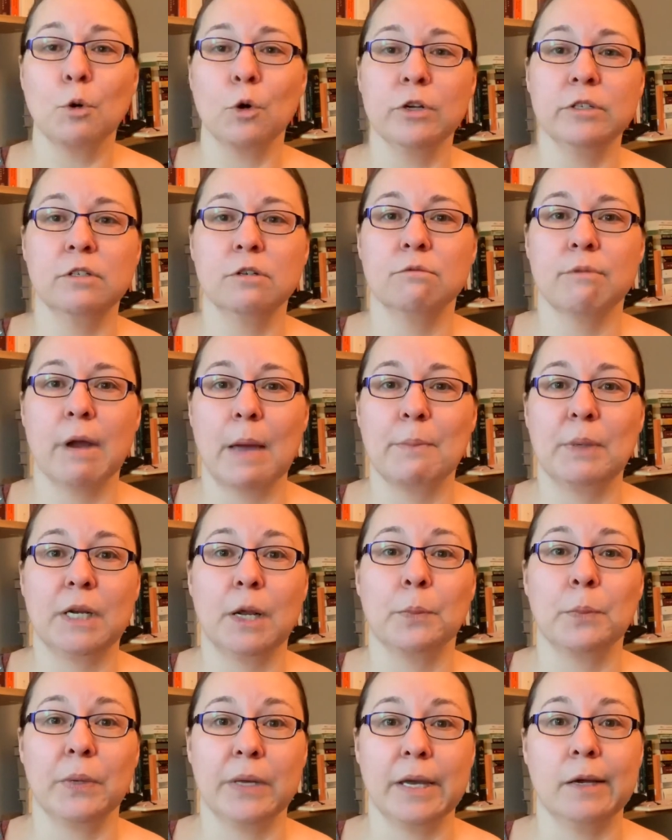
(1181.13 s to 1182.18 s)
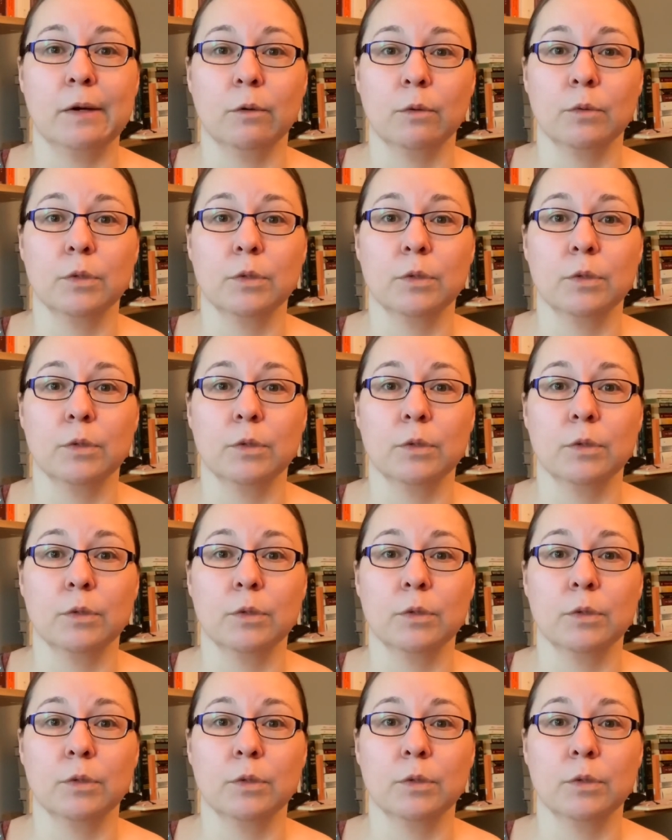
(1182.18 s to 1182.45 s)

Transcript: going going to wrap it up here.